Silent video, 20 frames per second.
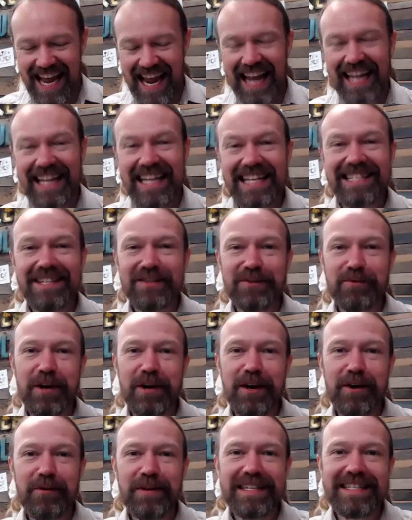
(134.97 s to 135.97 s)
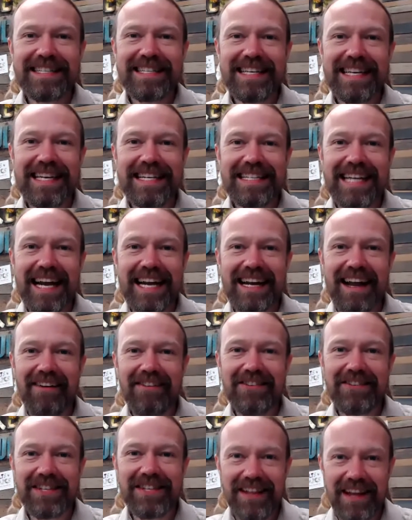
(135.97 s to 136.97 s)
And this is where we see
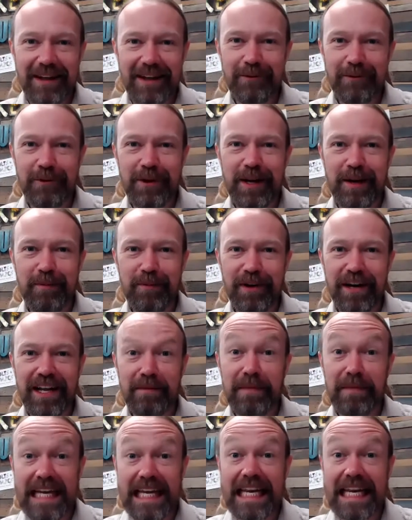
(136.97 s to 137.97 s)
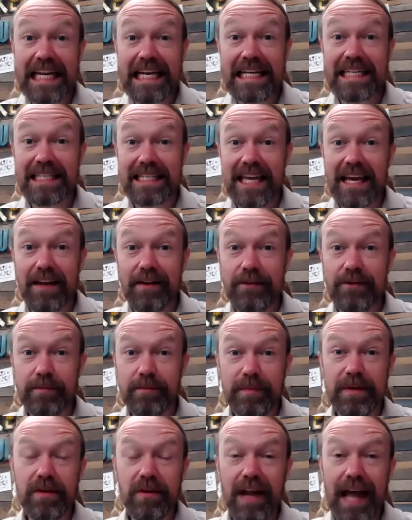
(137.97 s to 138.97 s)
technology like 3D printing beginning to scale to
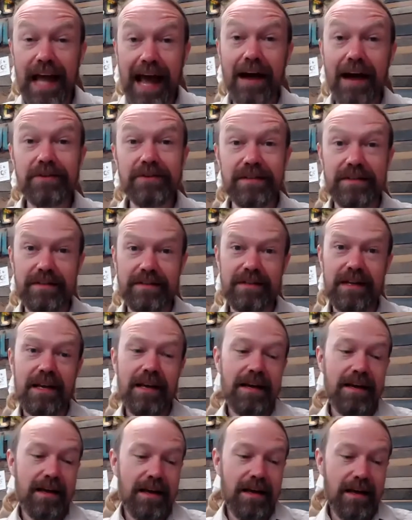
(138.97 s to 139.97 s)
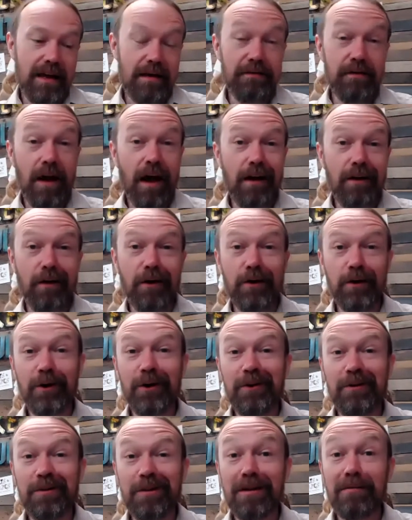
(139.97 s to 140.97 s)
build houses, if not on
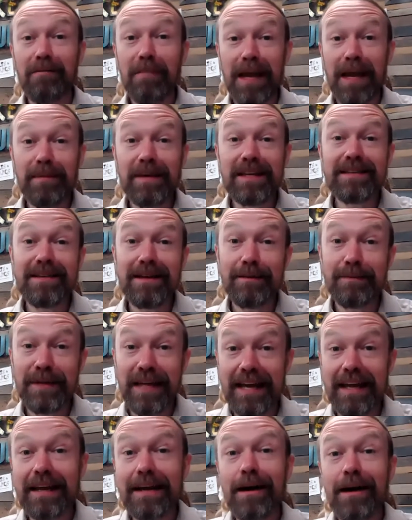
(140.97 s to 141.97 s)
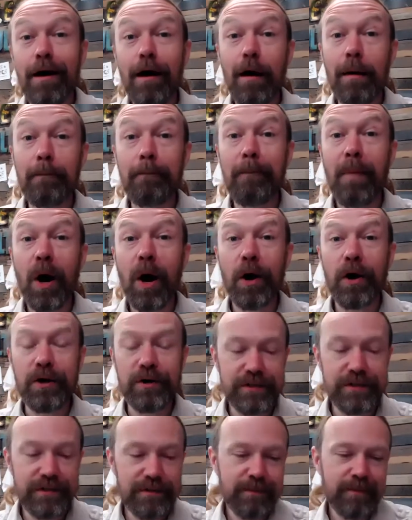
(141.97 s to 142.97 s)
Earth, then maybe someday on
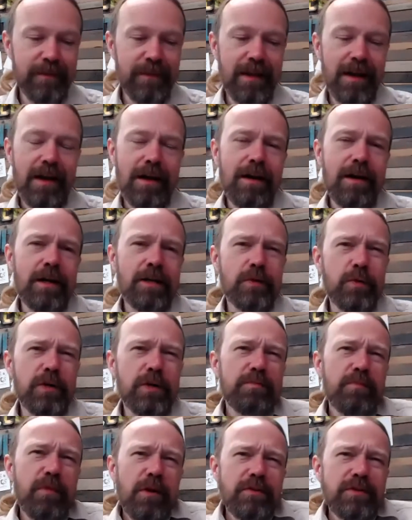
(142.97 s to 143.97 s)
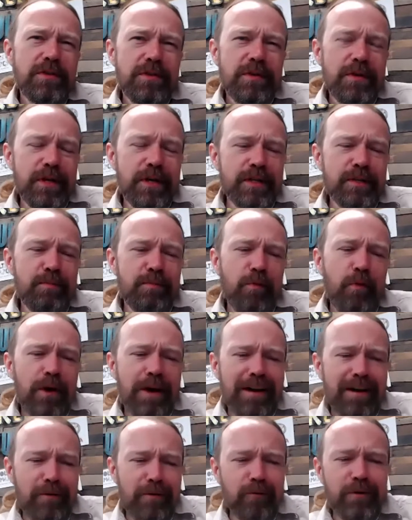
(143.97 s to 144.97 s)
Mars. So we're
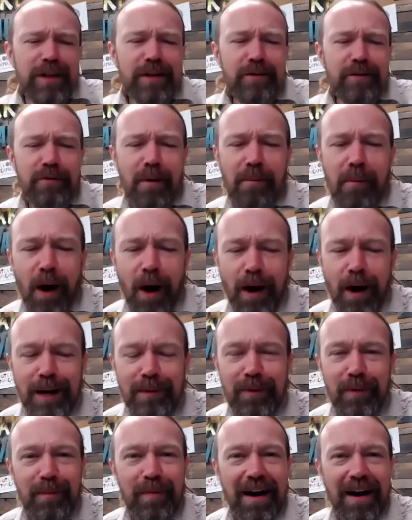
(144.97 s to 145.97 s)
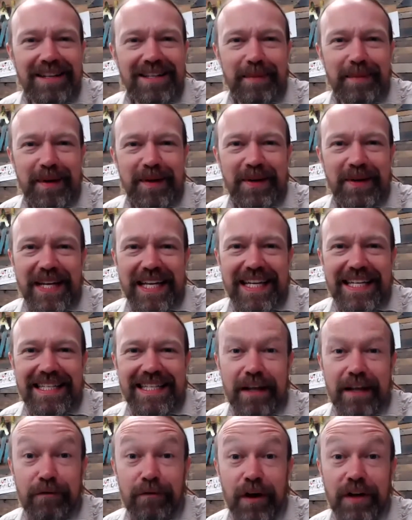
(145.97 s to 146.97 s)
exploring really remarkable possibilities
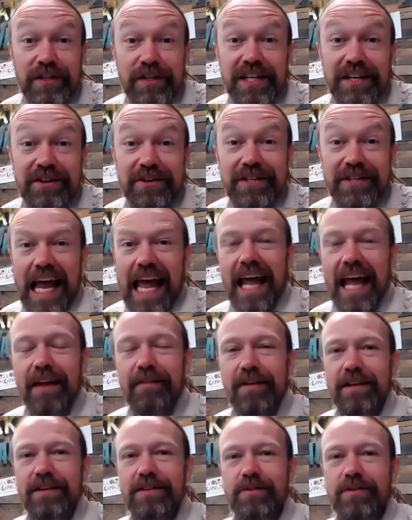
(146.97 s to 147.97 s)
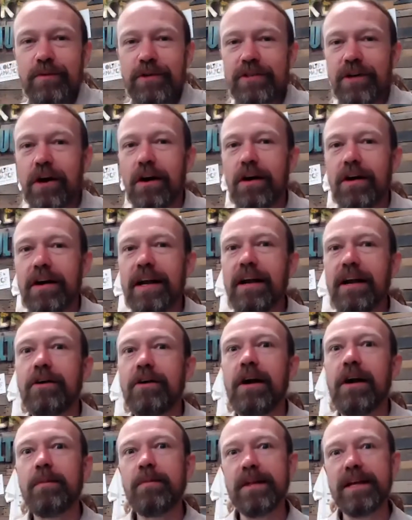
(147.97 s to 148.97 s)
and the frontiers ahead of us, which are
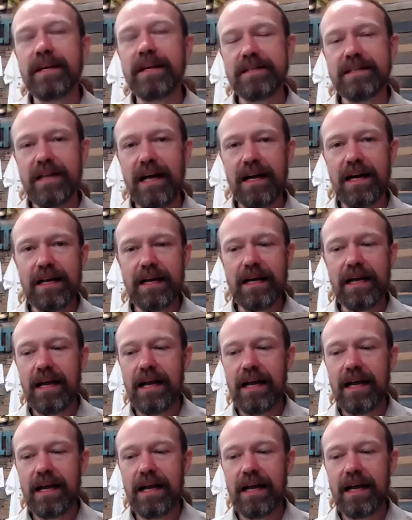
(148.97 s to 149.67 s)
incredibly exciting.